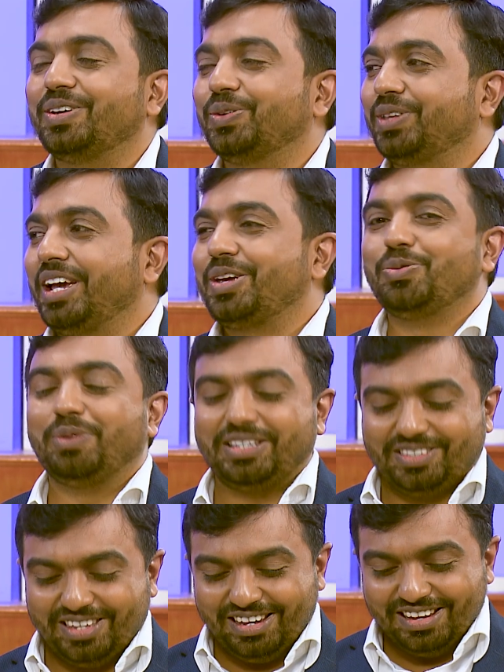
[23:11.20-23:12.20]
you,
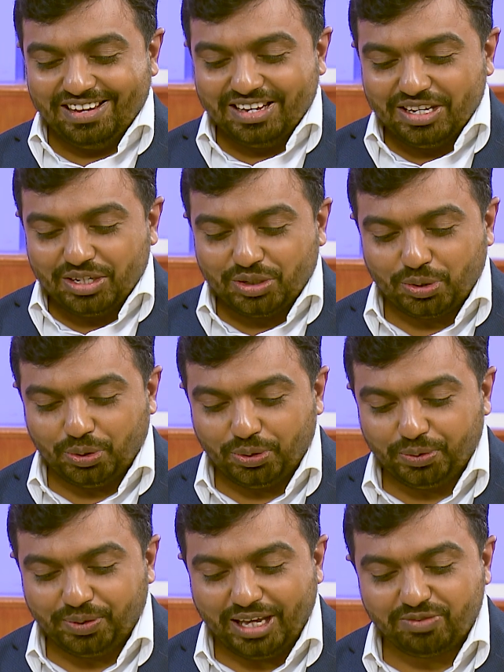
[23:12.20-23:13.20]
Messi.
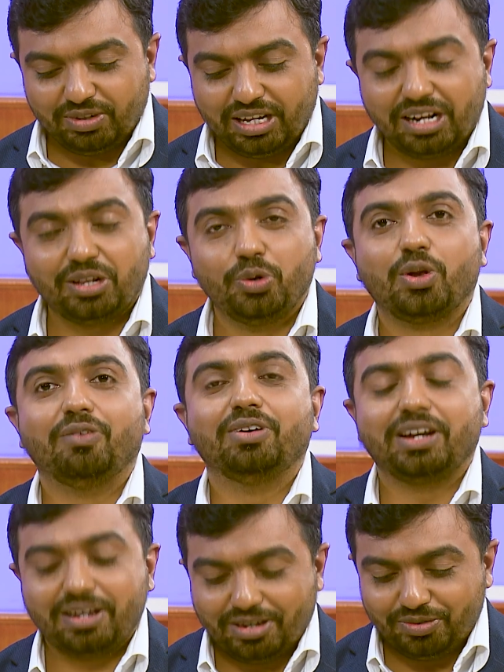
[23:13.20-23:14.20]
So as we conclude
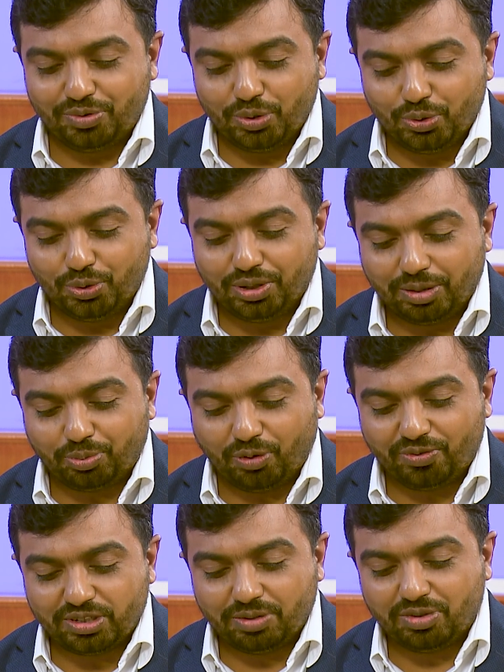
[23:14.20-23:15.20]
our interview, the
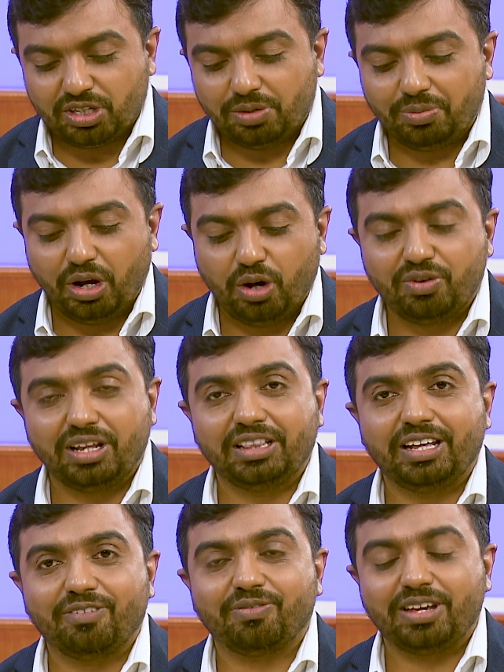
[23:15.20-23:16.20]
Professor Michel Mayo, we are
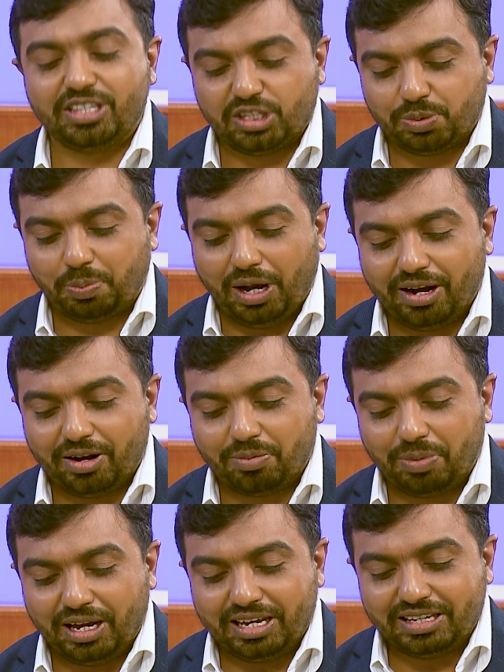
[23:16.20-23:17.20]
left
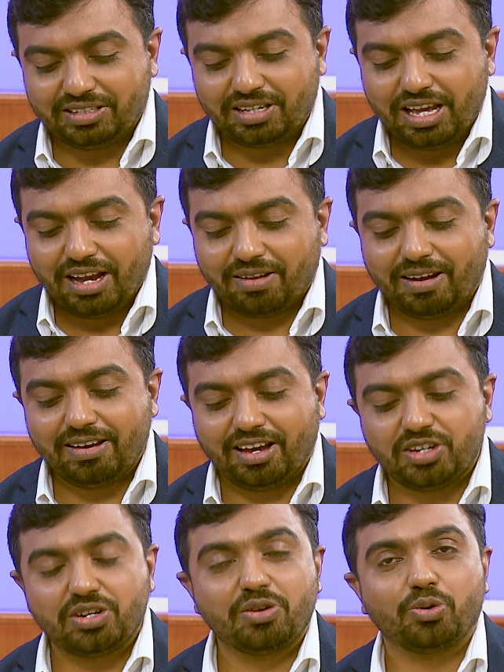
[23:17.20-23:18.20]
inspired by his
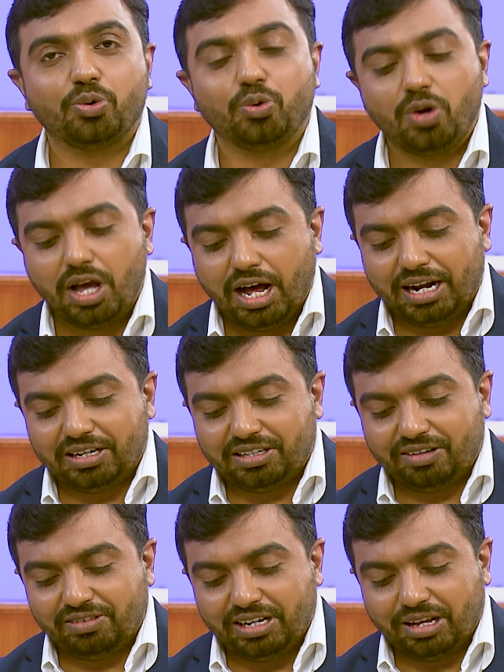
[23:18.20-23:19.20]
dedication to
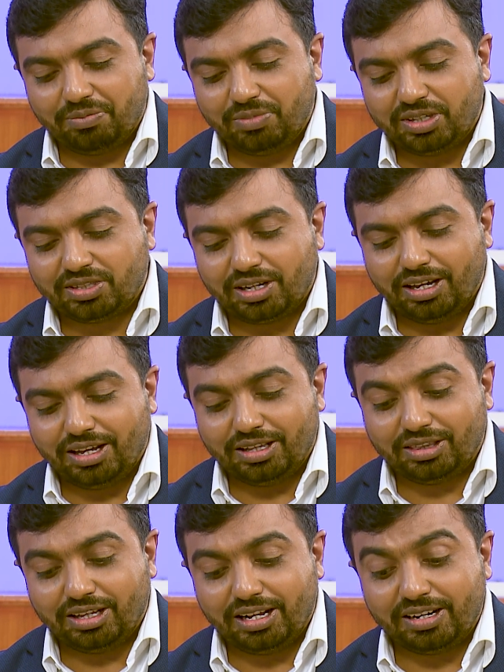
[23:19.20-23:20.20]
unraveling
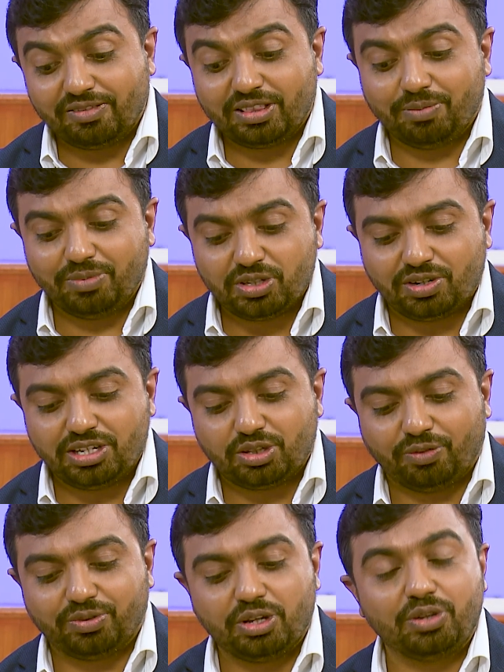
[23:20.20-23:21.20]
the mysteries
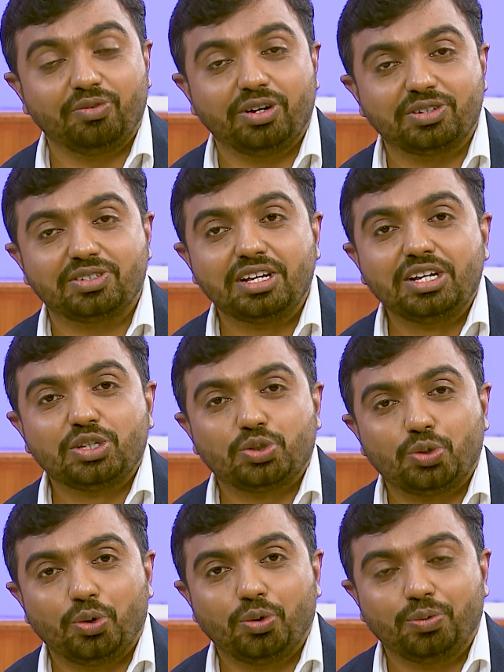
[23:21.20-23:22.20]
of the universe.
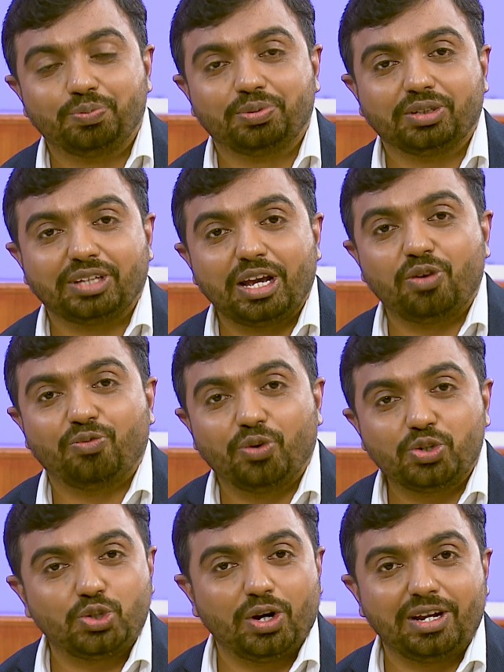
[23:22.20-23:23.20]
So thank you
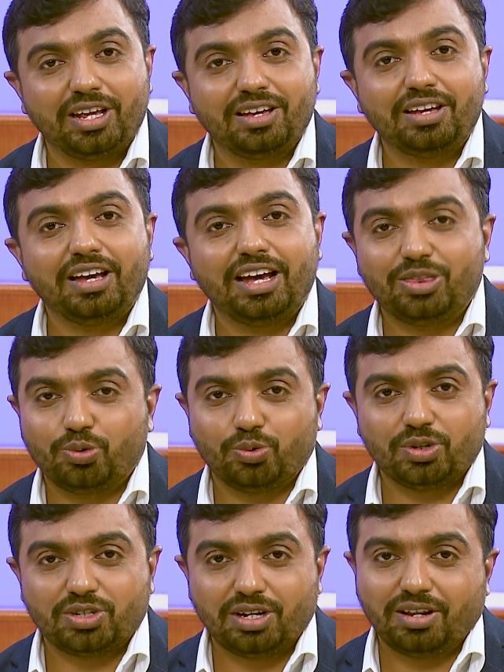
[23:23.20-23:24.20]
for joining in
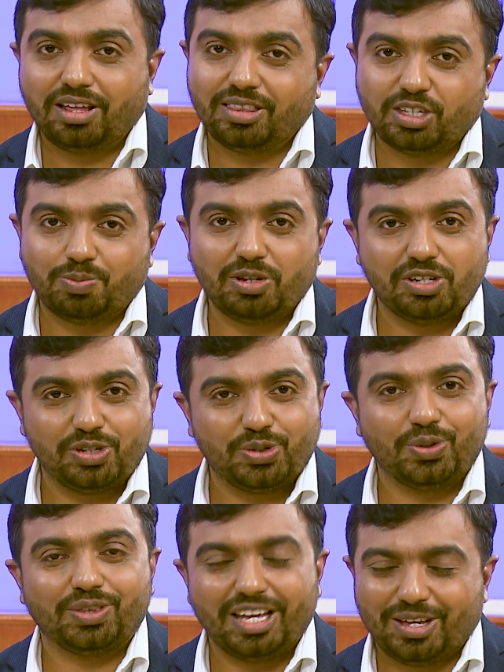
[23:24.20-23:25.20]
Doordarshan in this special
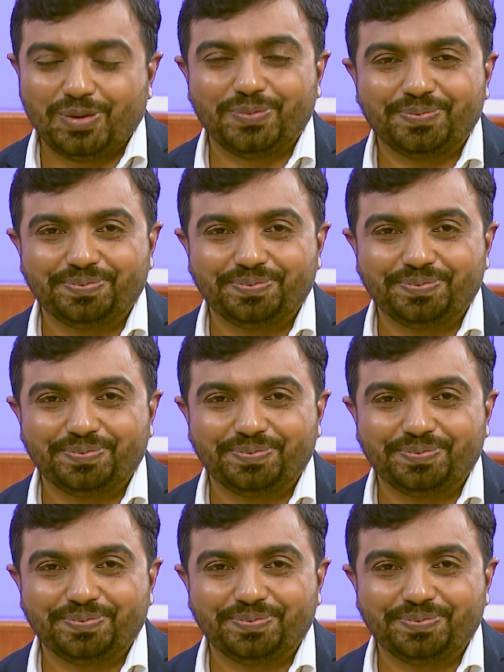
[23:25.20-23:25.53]
show. Thank you.